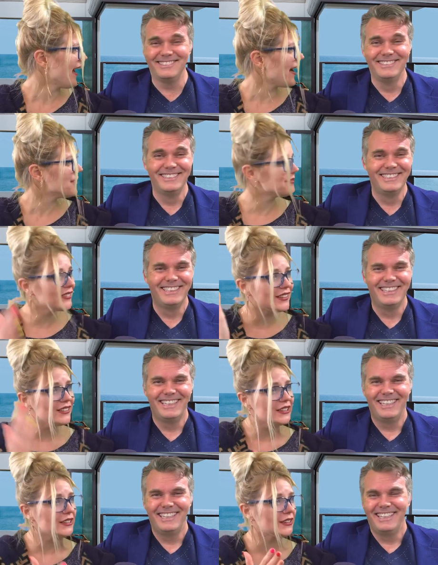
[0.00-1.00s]
Speaker 1: I'm
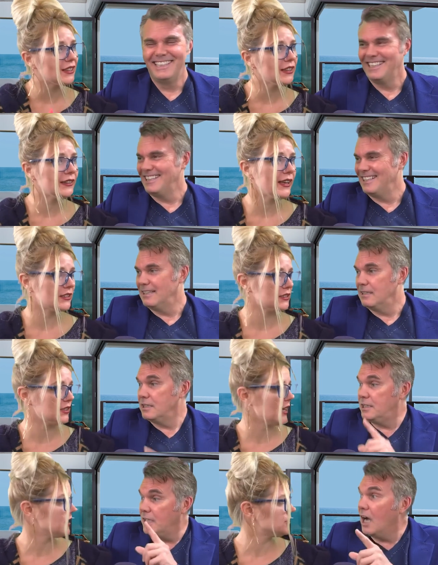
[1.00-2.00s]
very
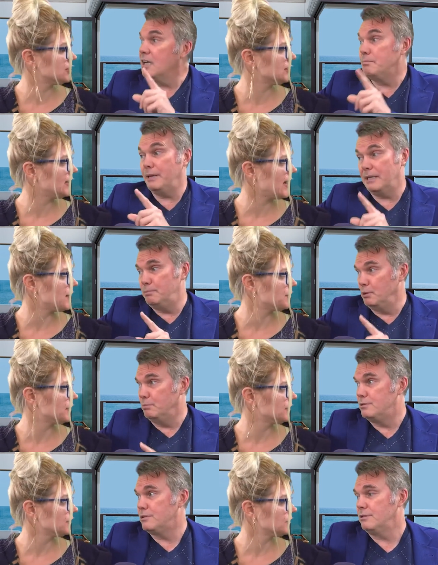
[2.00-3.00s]
against
Speaker 2: young big
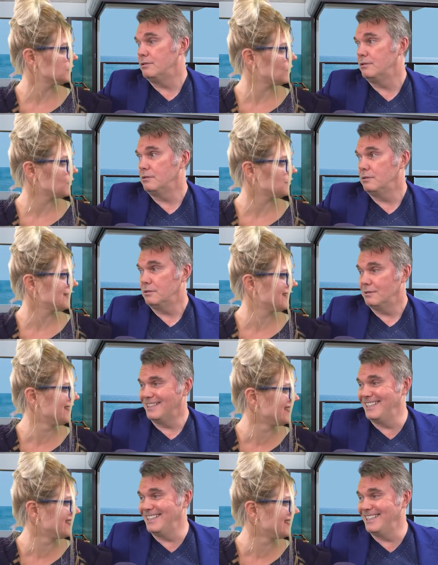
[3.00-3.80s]
boobs normally.